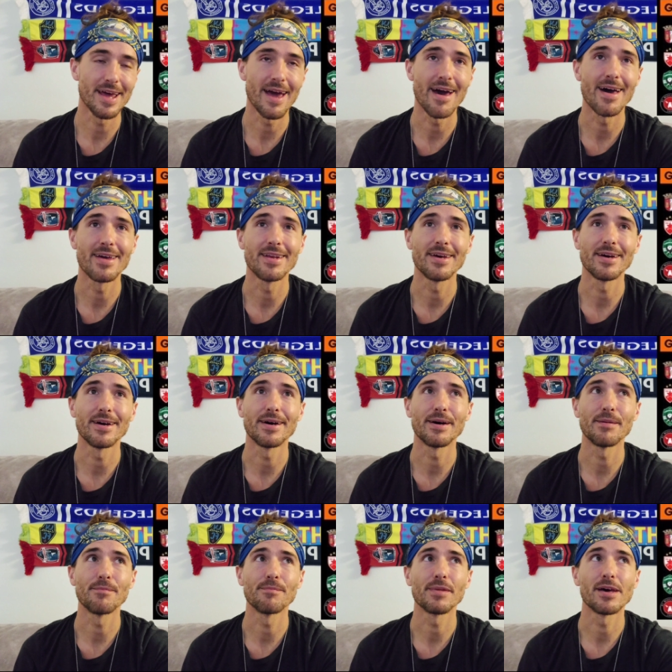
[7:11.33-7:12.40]
had
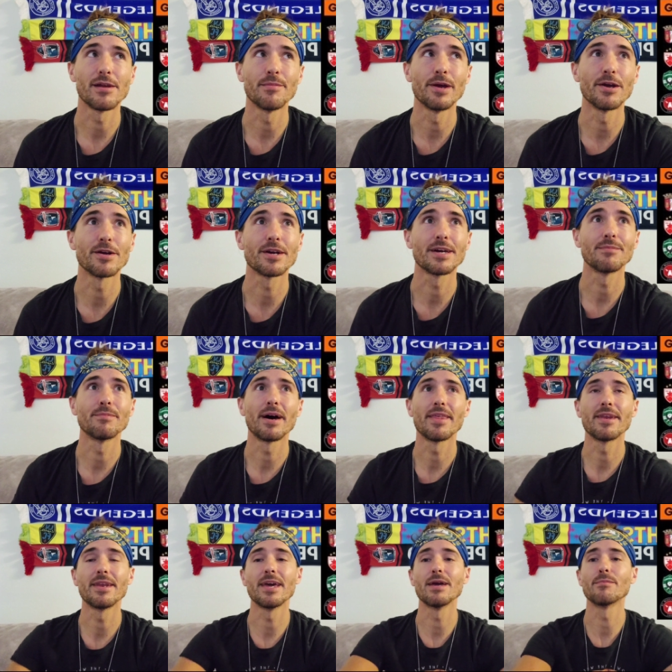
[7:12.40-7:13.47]
um, an American by
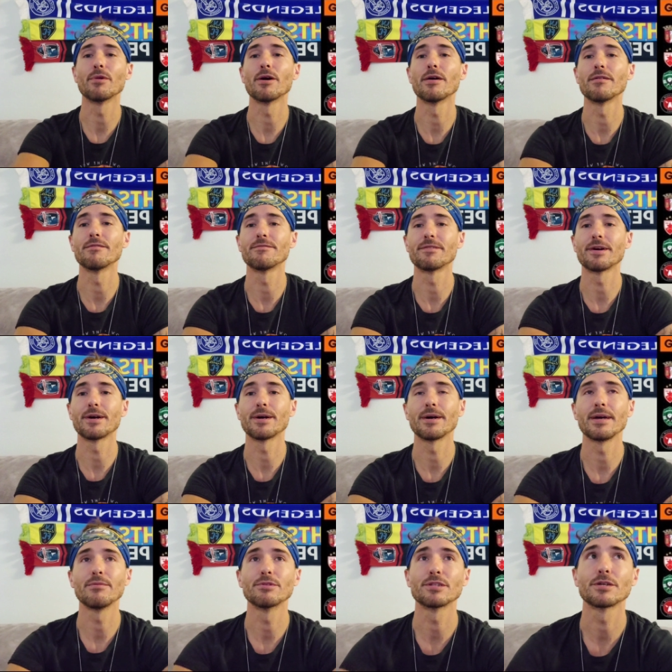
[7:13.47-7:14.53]
the name of,
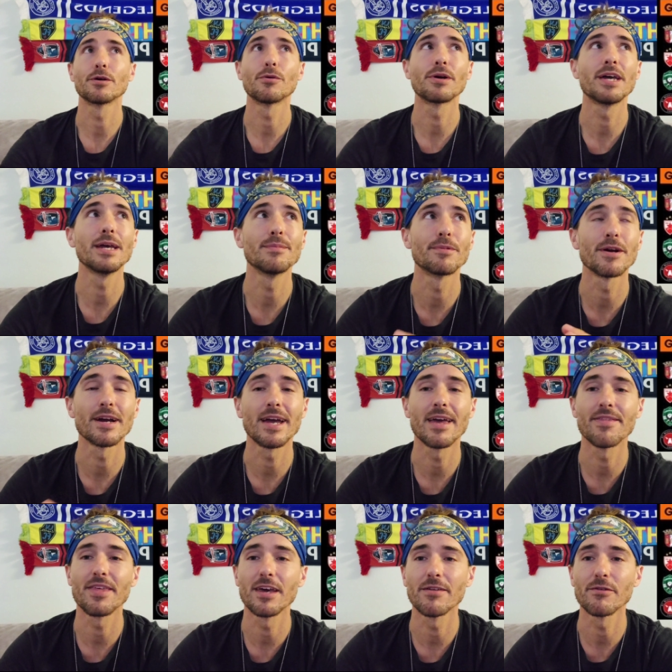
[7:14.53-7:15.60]
uh, he was a goalkeeper. I
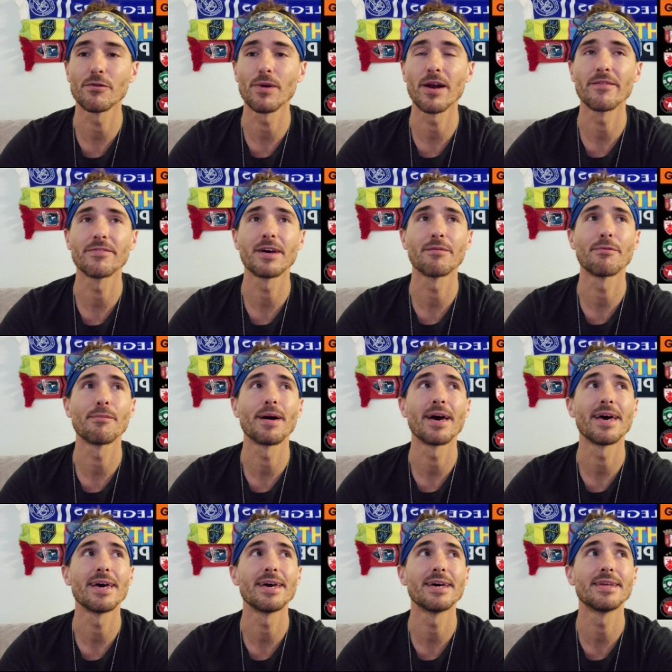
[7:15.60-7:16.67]
can't think of it right off the top of my
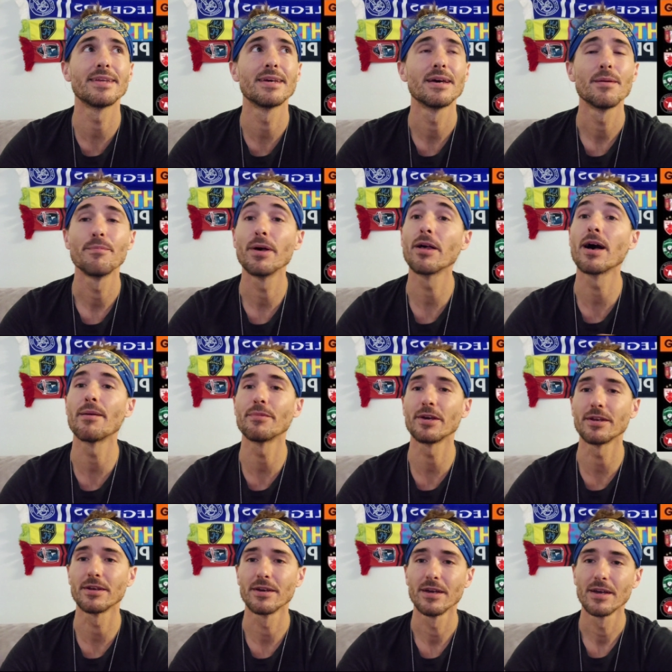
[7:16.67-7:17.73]
head. Bill
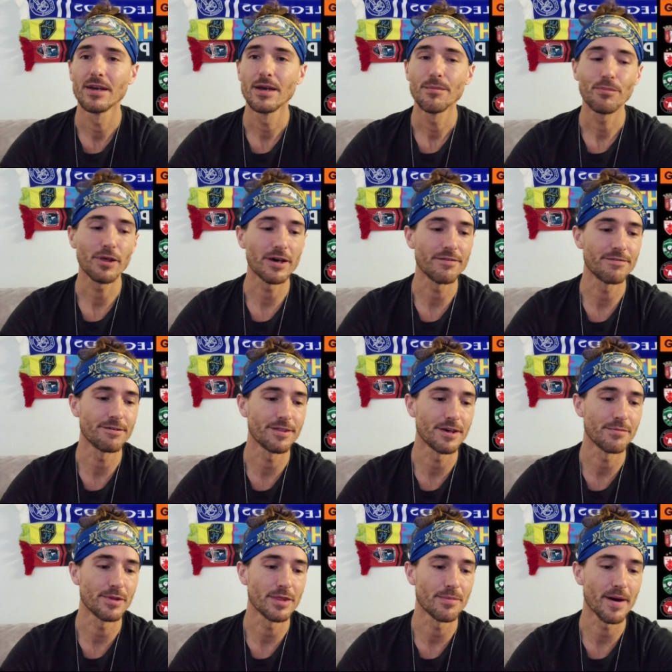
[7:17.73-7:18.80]
Hamid played for
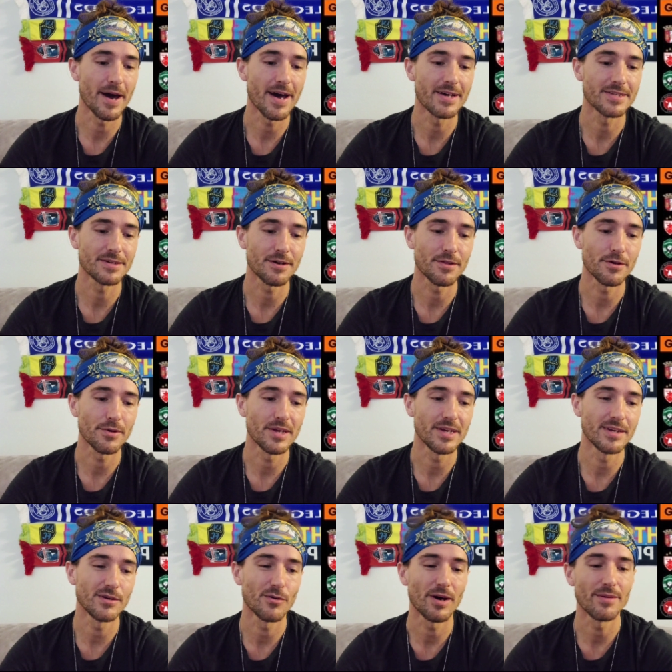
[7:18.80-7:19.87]
them in the past, although he
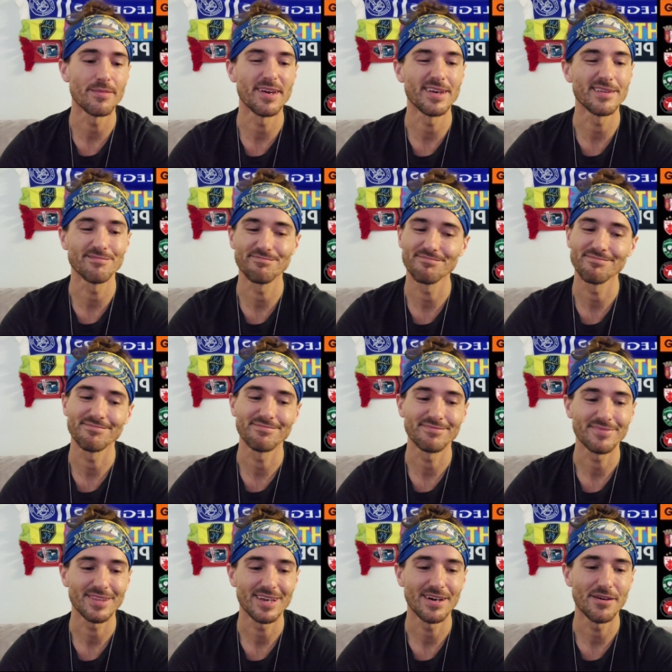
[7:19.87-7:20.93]
didn't quite make
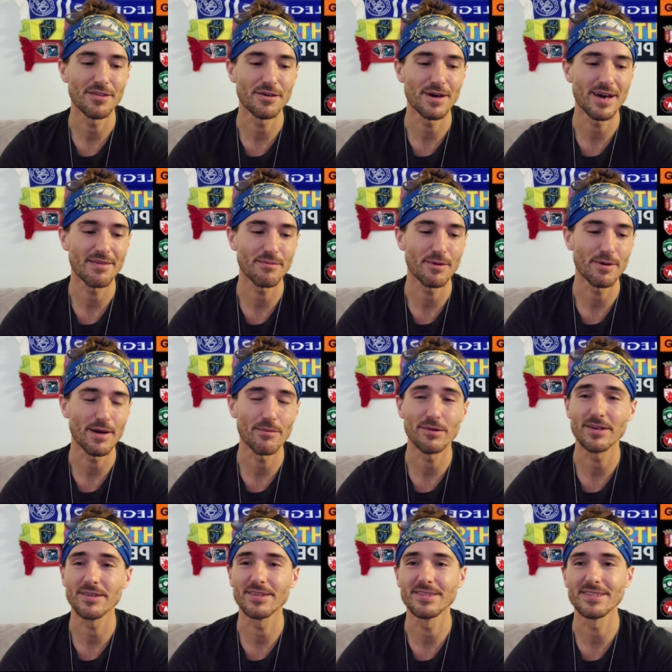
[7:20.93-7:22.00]
although I, I
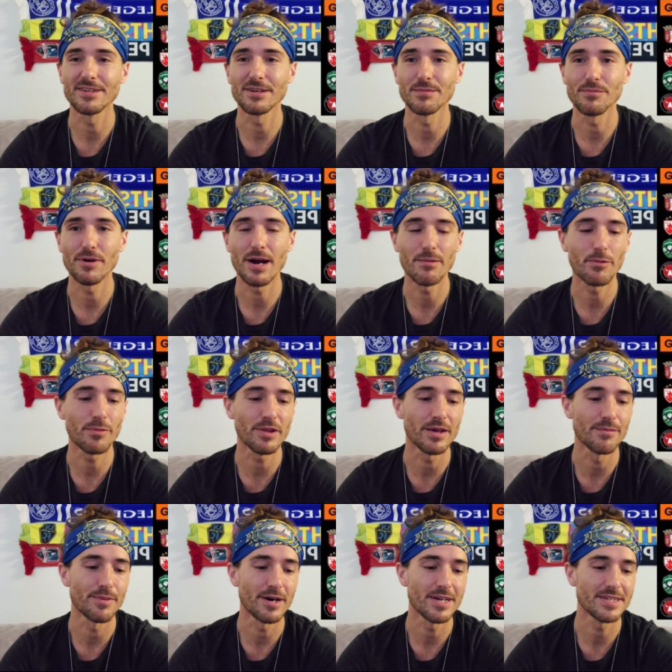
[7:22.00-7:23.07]
would consider him
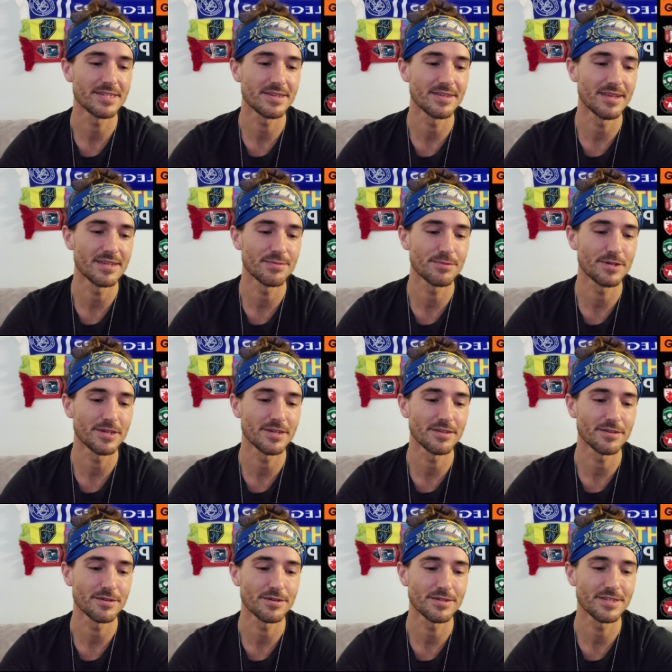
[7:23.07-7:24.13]
probably a bust in this
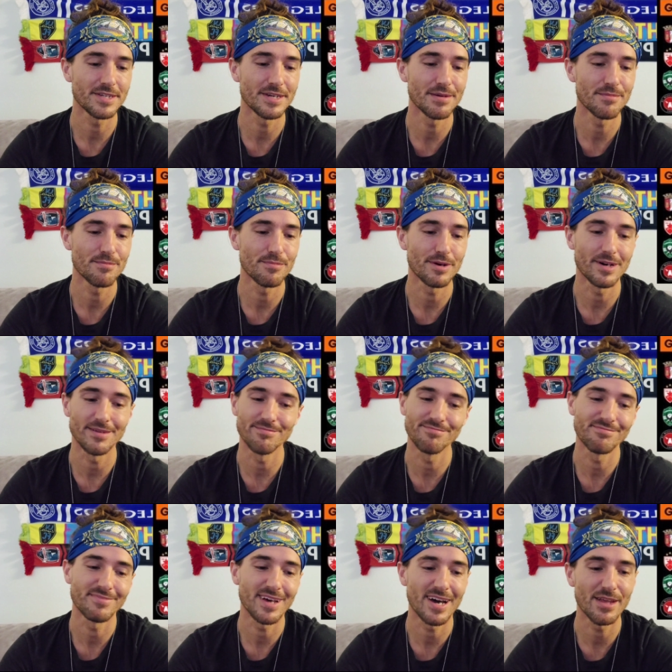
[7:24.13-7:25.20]
particular team,
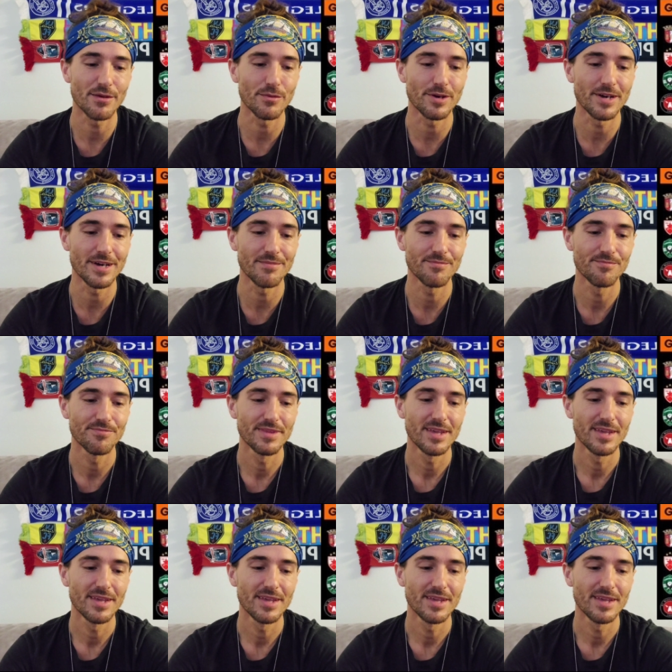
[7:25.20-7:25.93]
but either way,